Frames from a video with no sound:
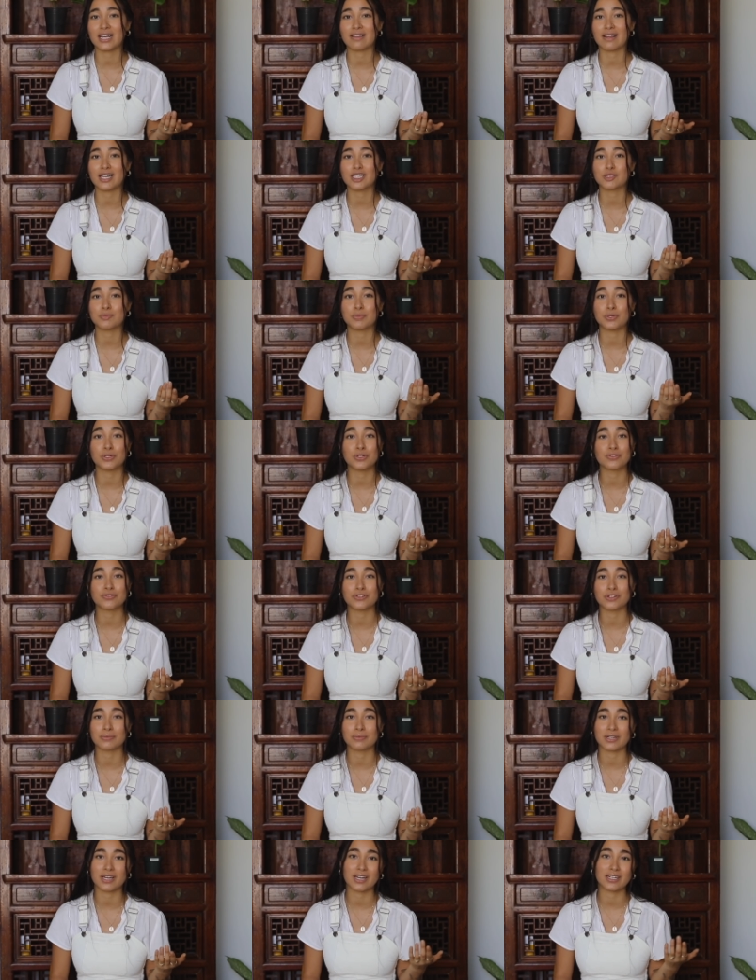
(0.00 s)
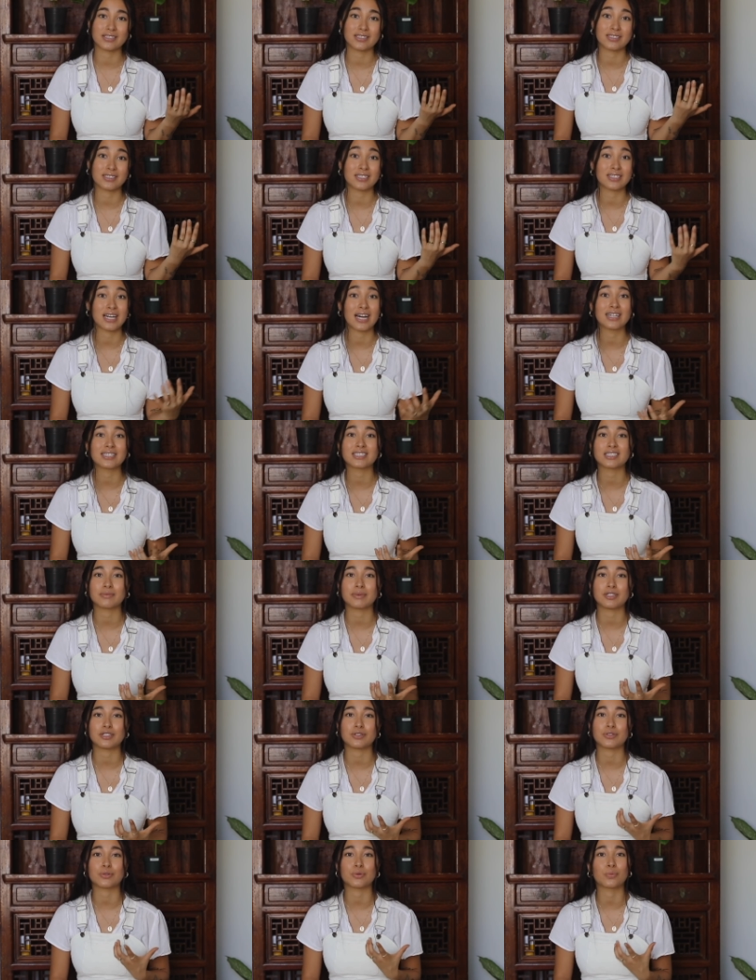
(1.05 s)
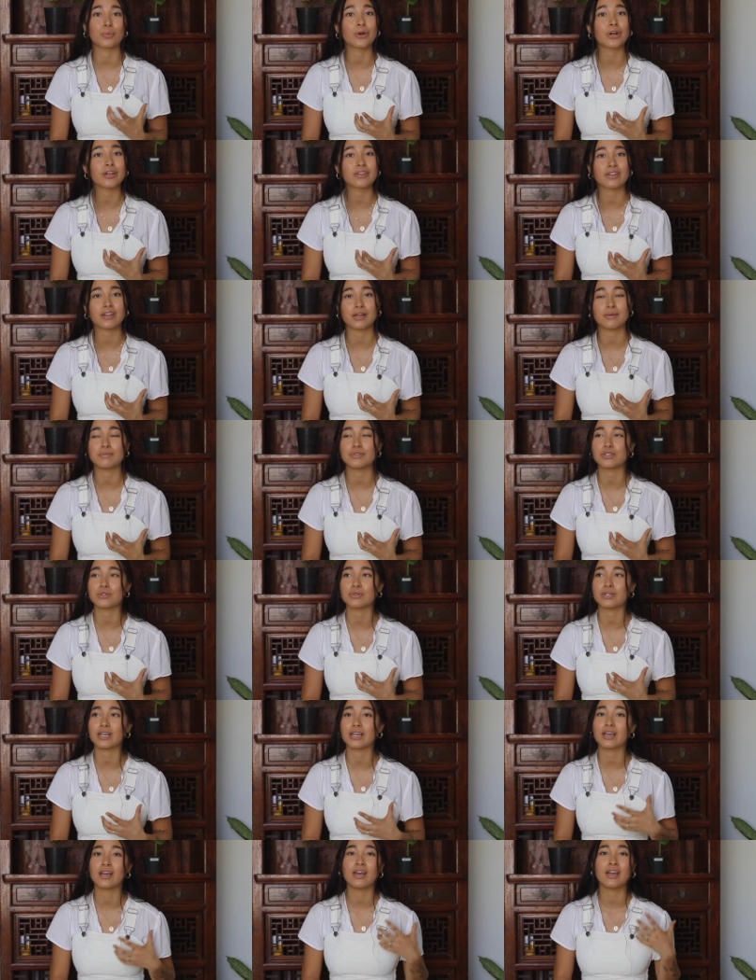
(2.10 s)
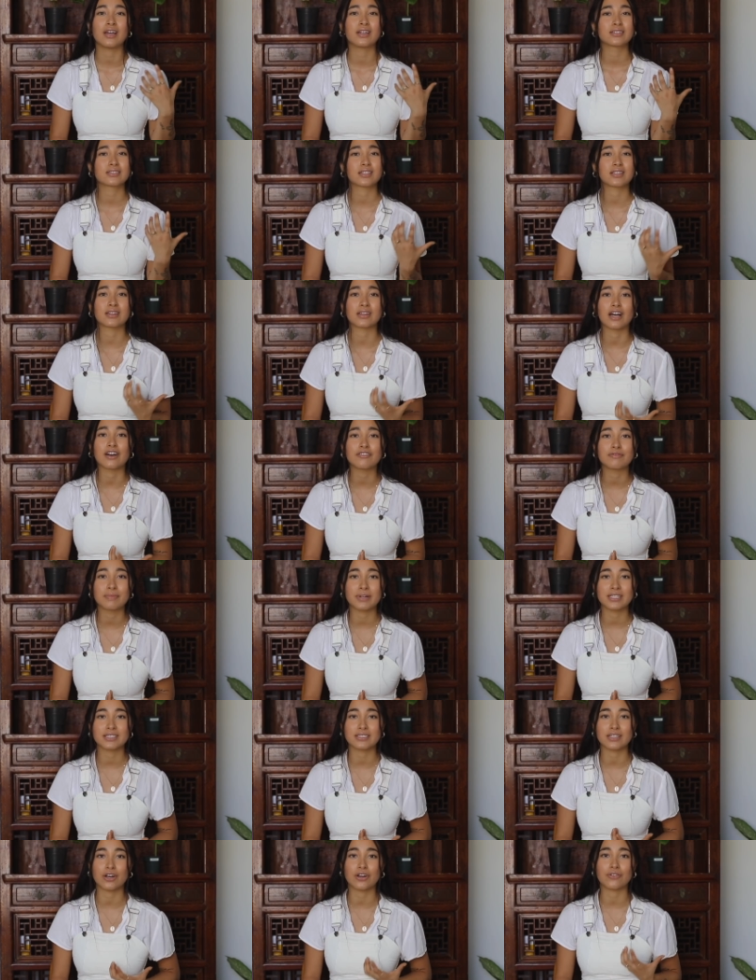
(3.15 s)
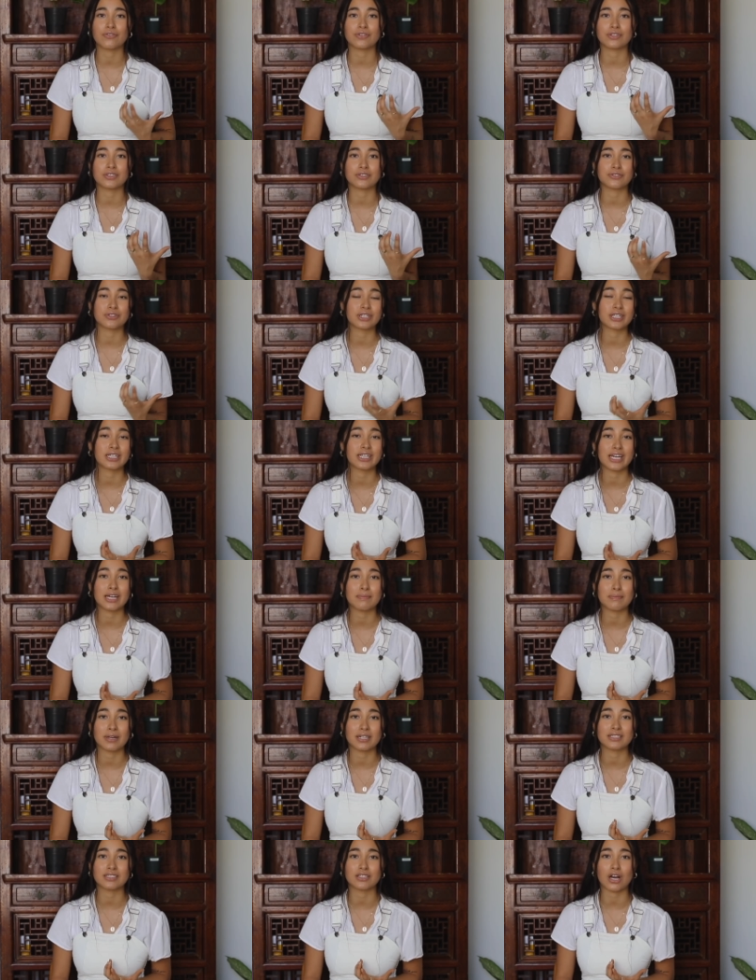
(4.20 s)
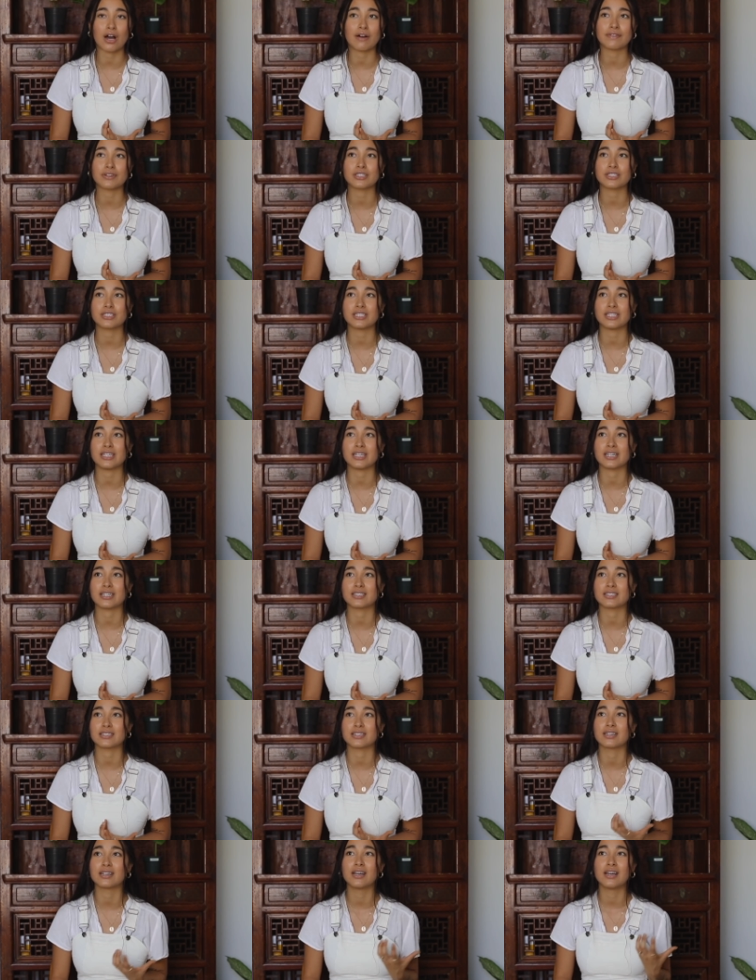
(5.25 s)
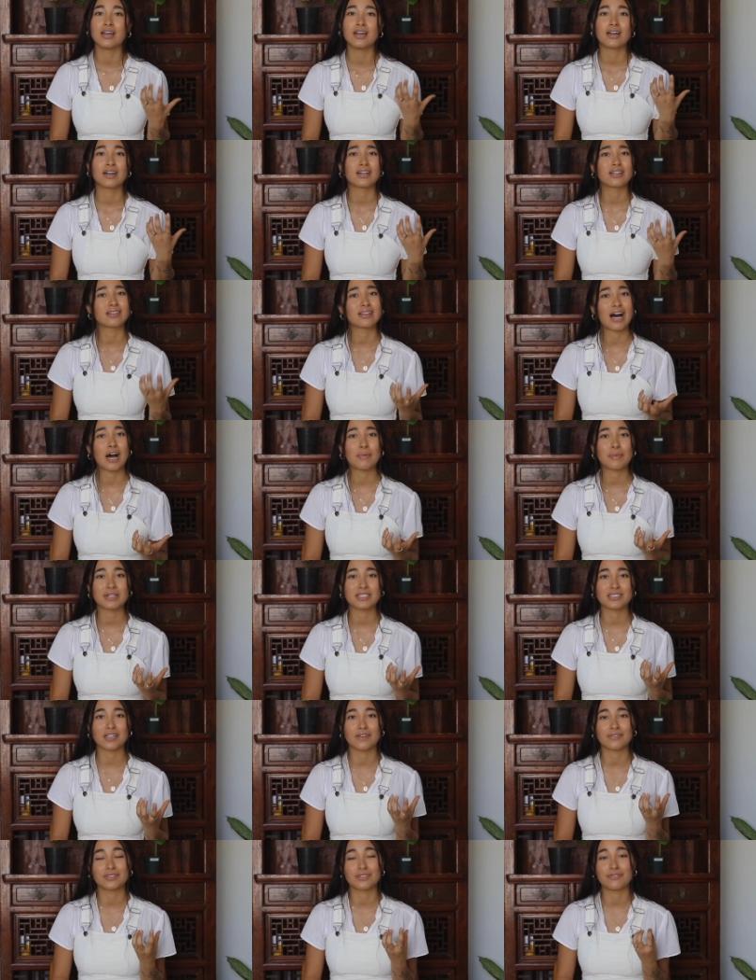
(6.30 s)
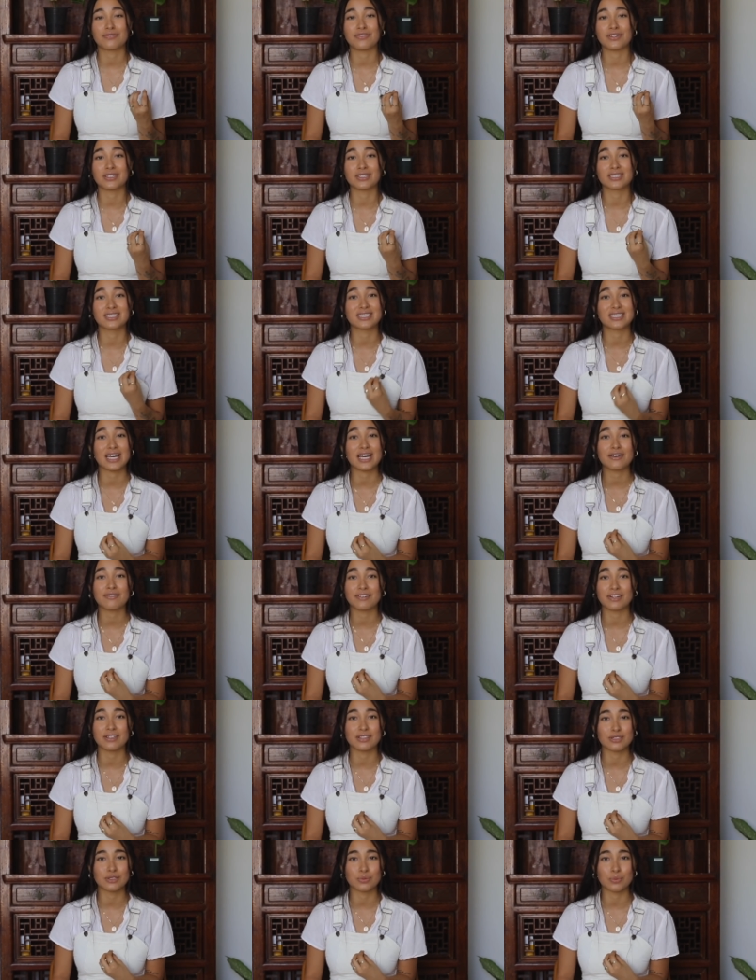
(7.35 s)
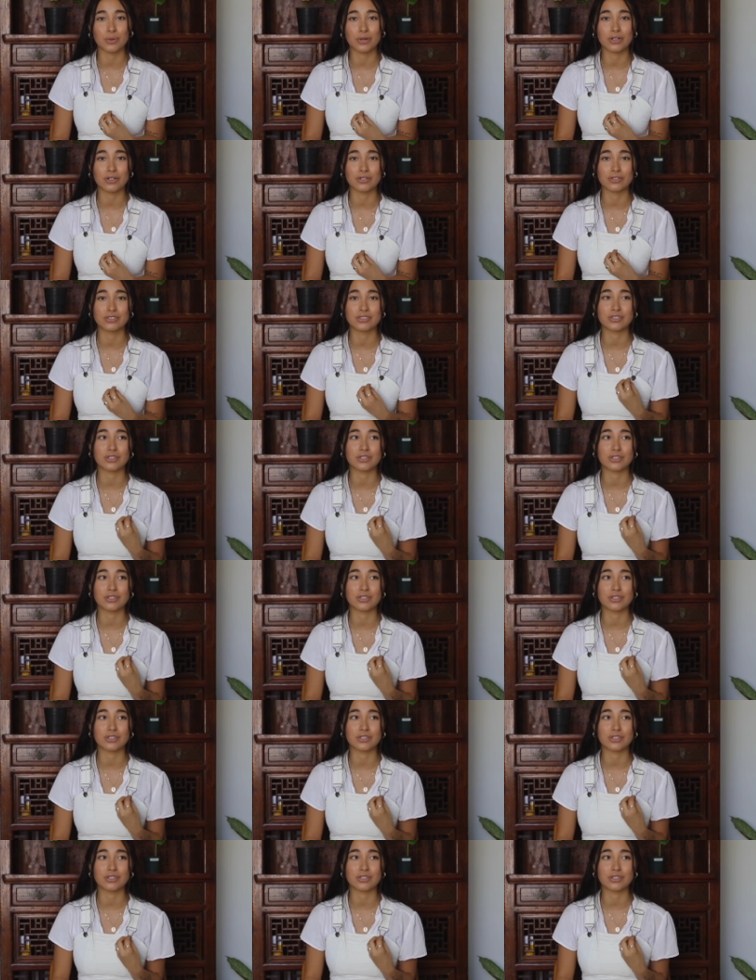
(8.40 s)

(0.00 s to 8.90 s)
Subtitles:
And that's beautiful, because it's a testament to the work that I'm doing to love myself and to reclaim my sovereignty and to allow myself to feel safe in this world.